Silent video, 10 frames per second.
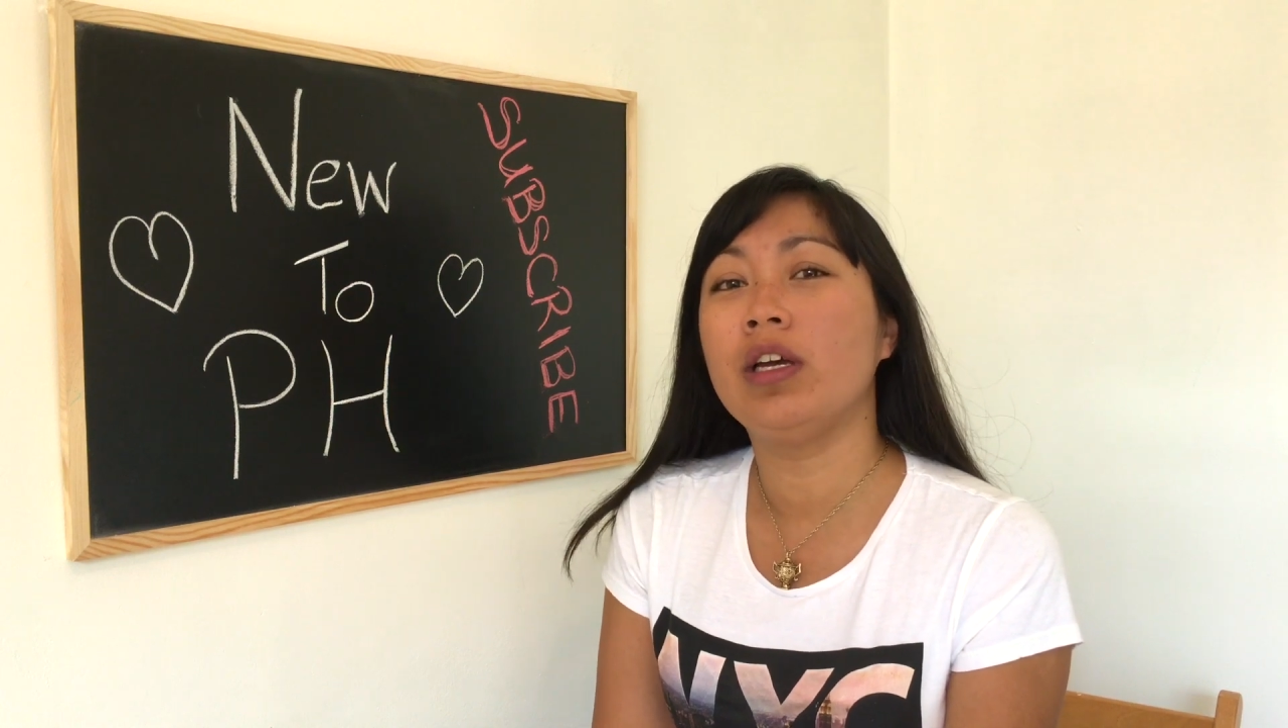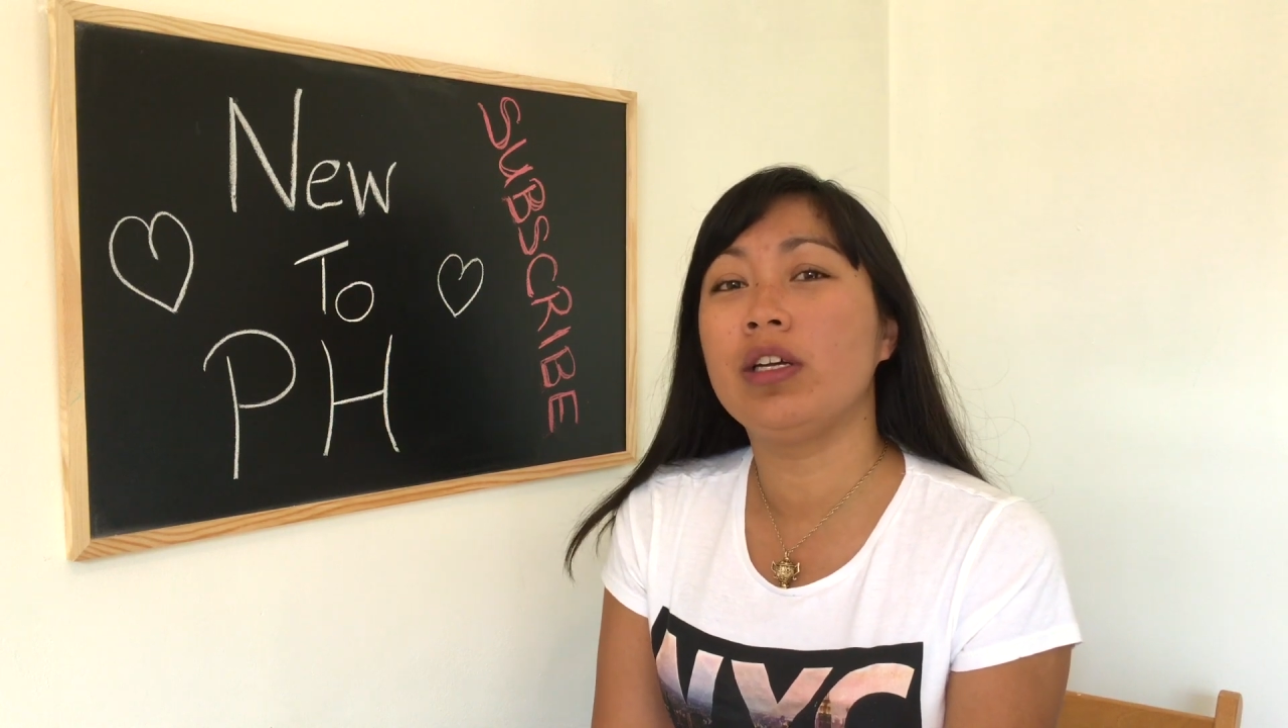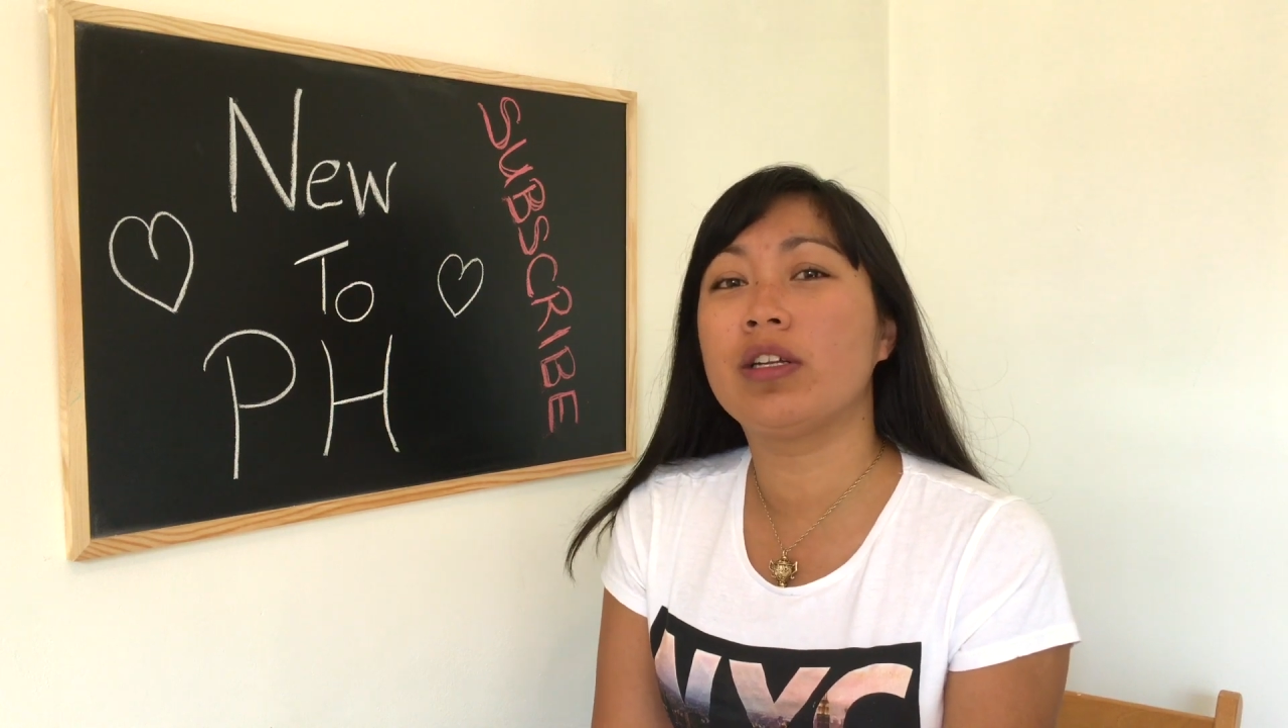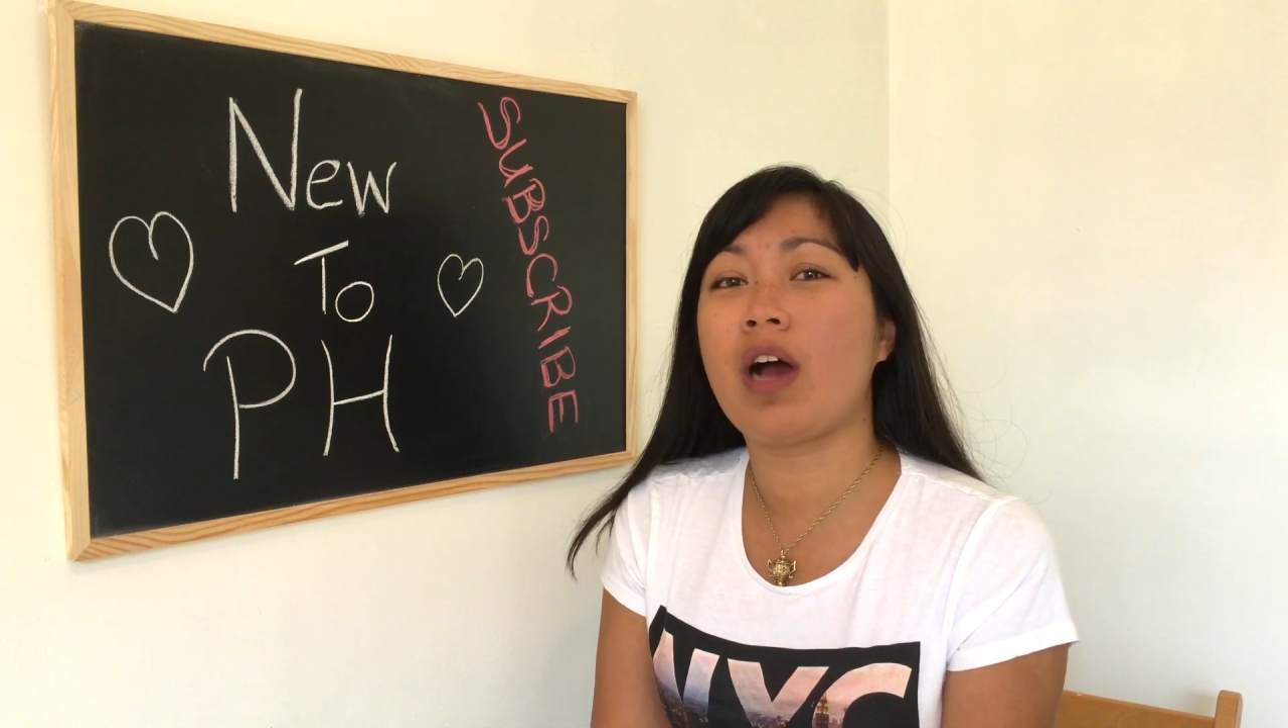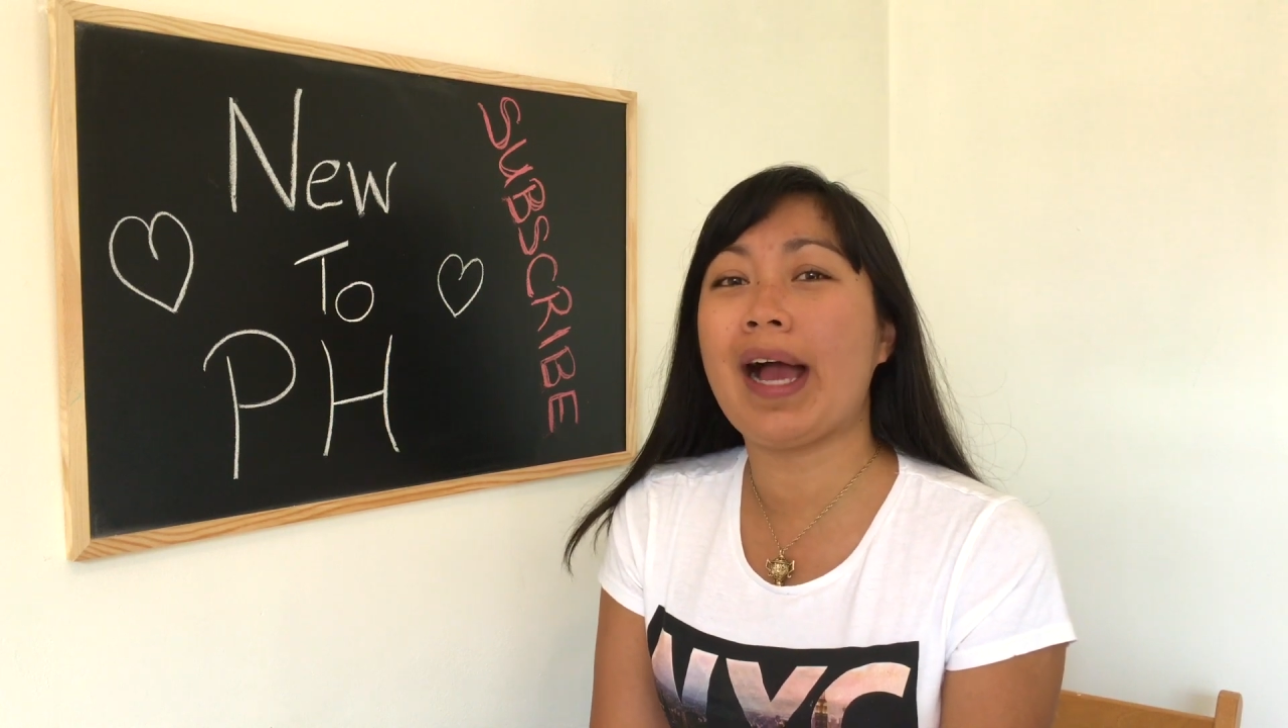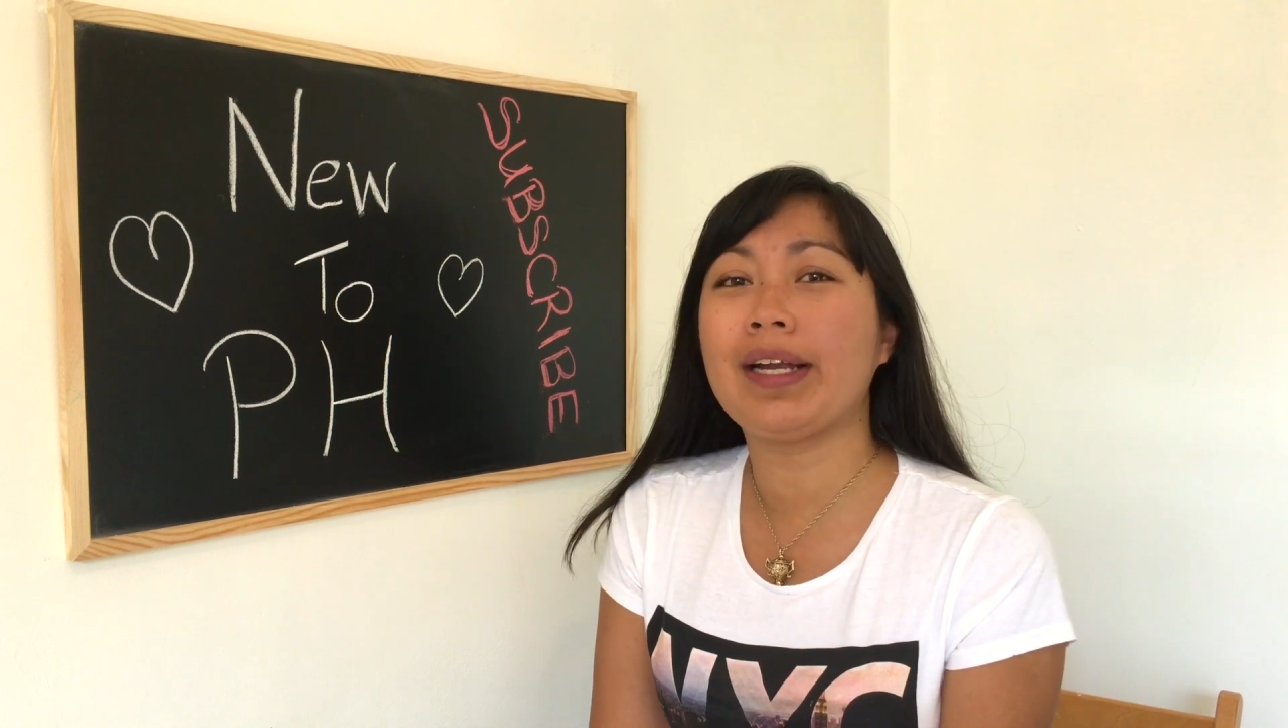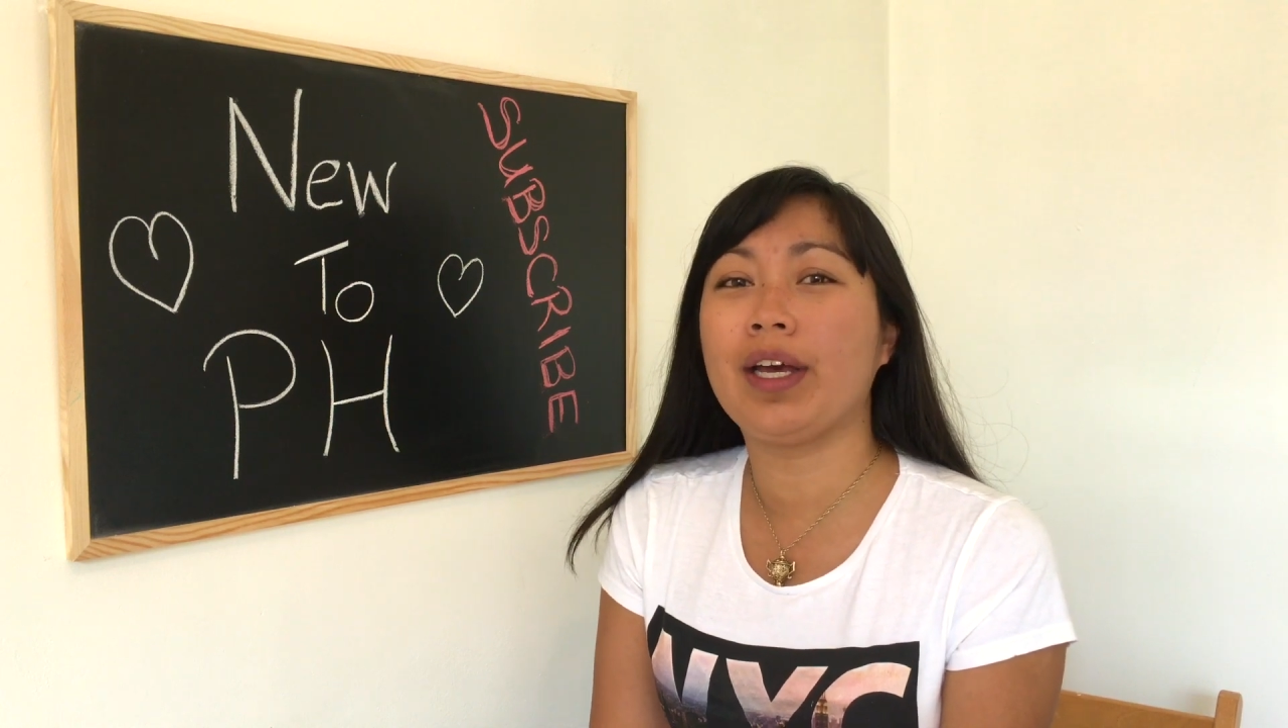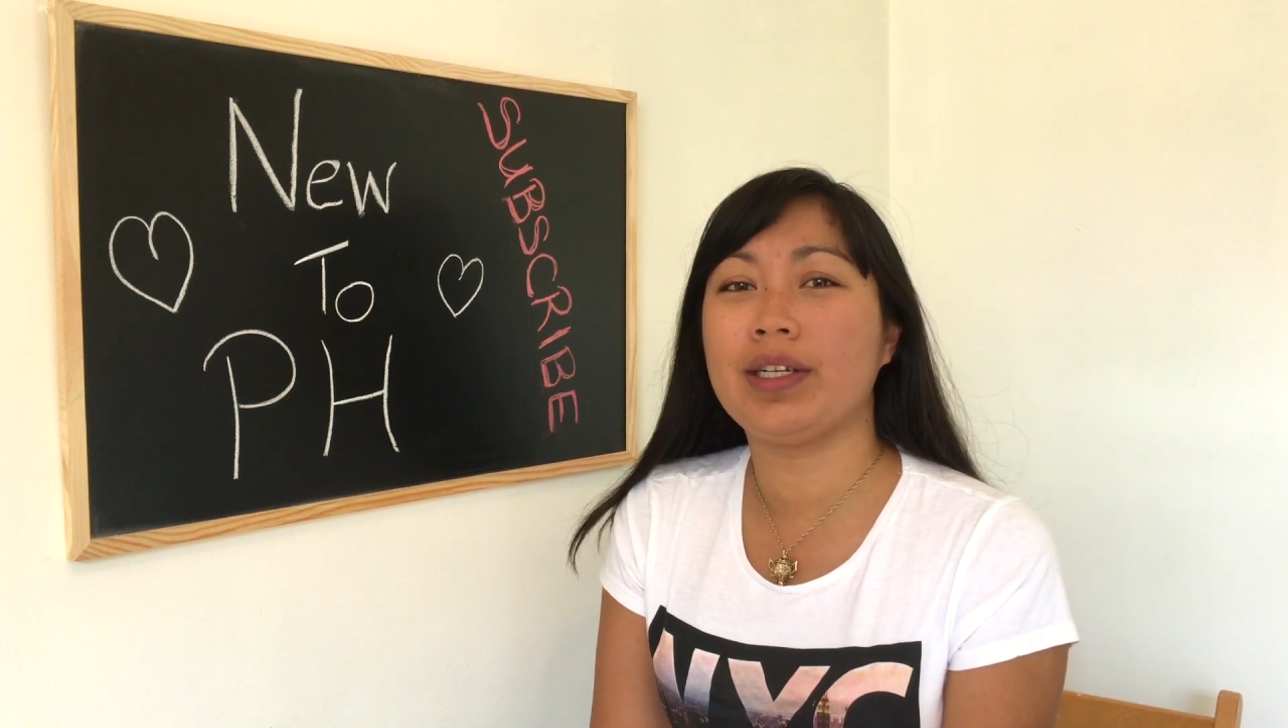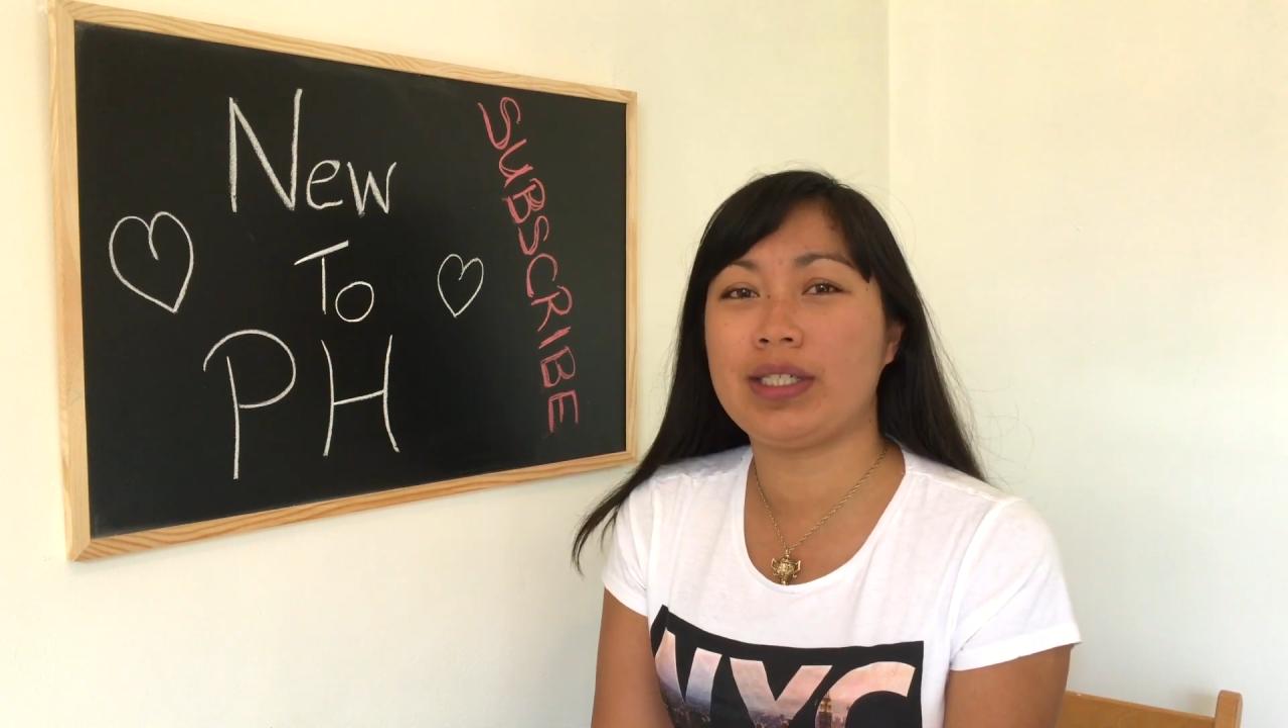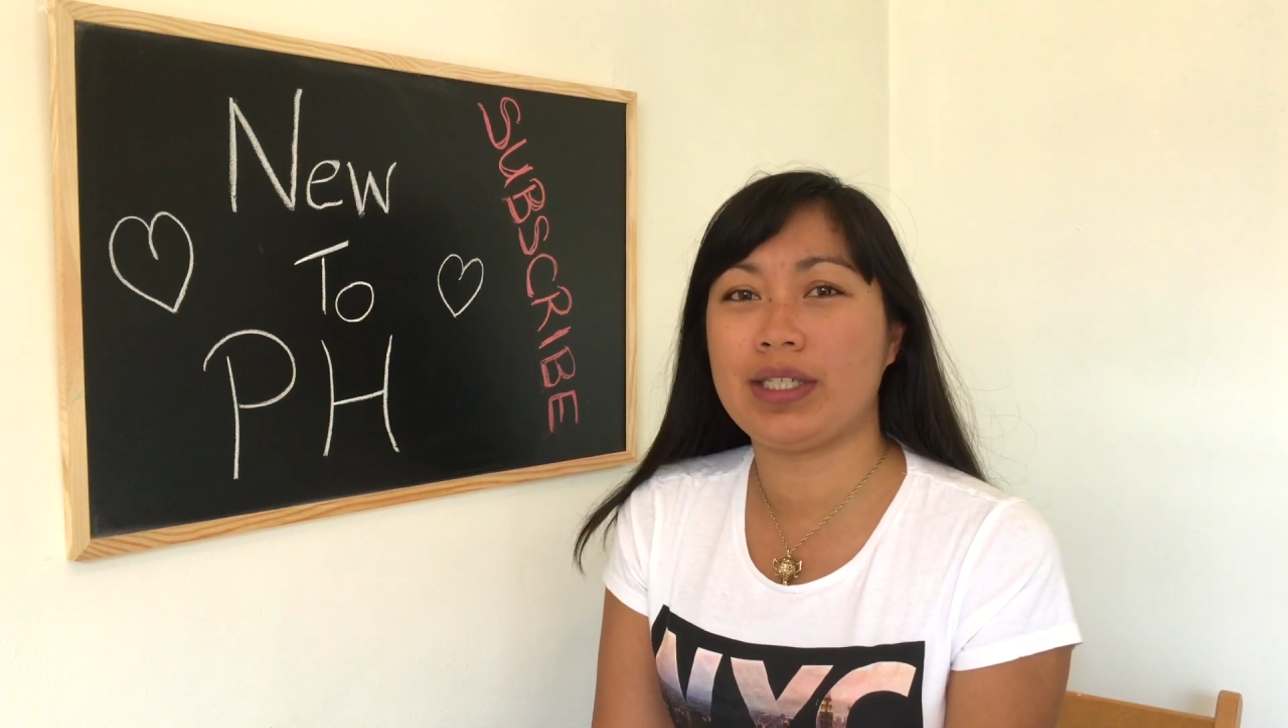your
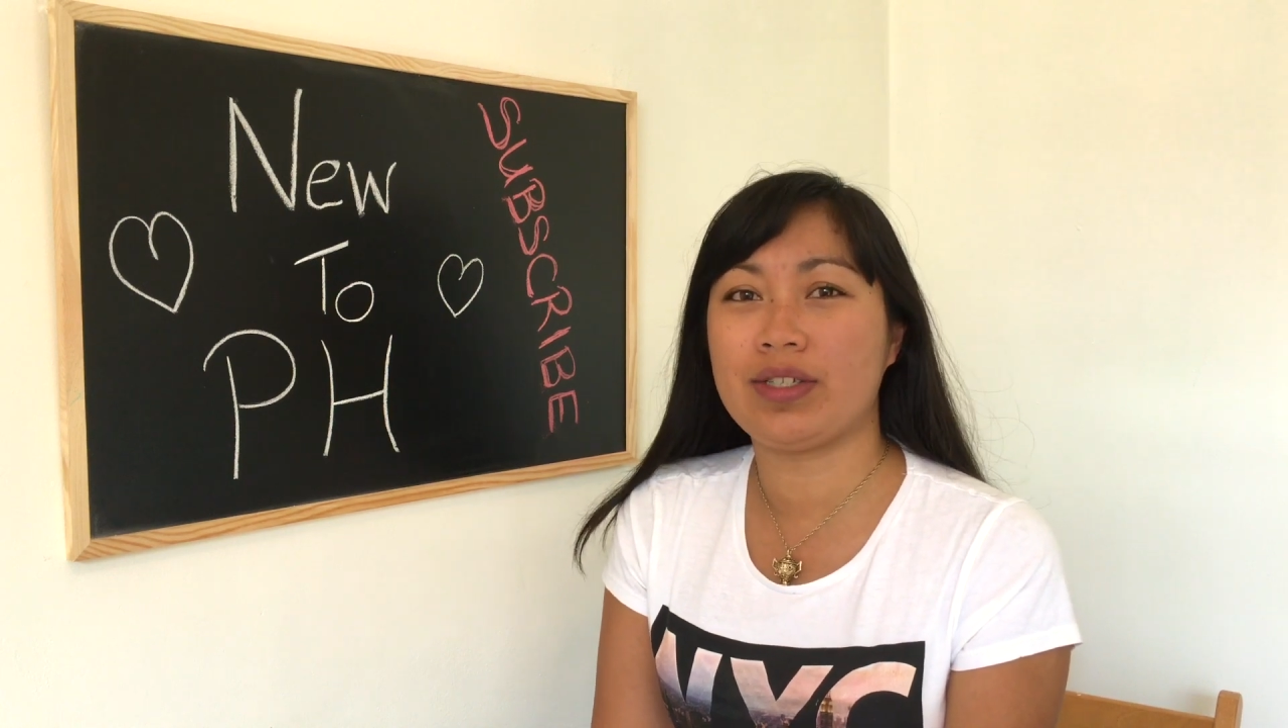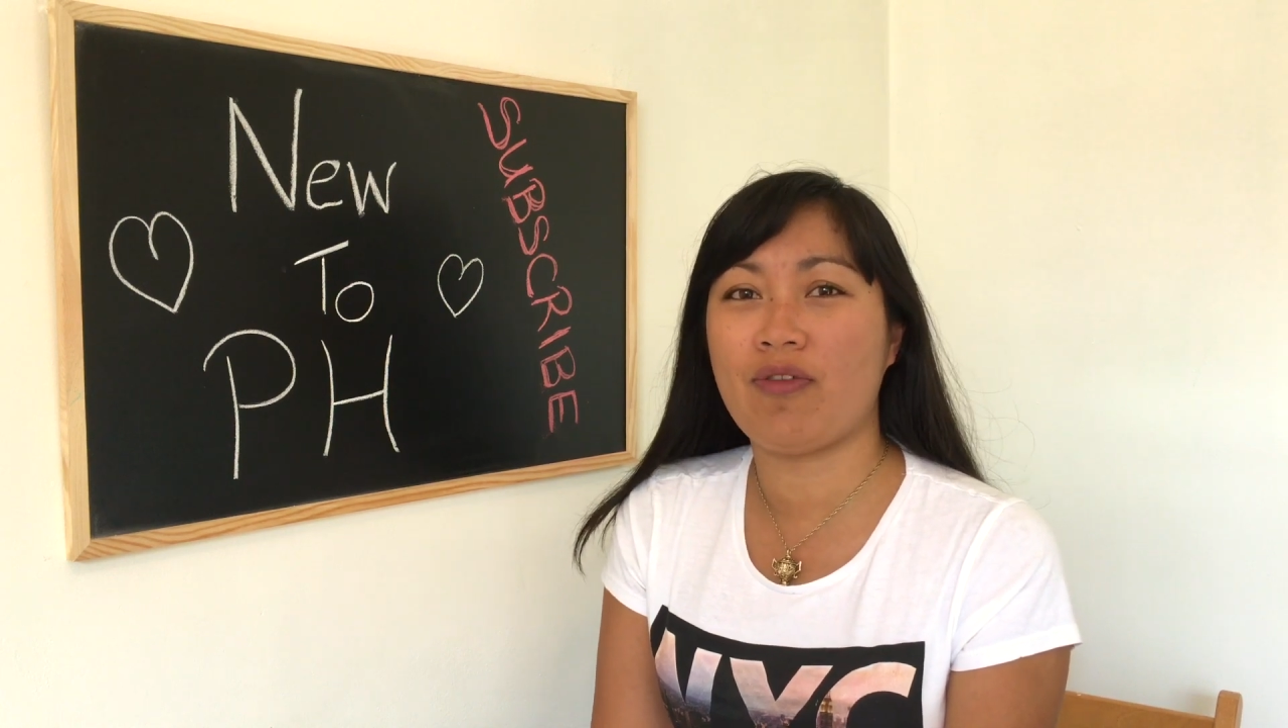diagnosis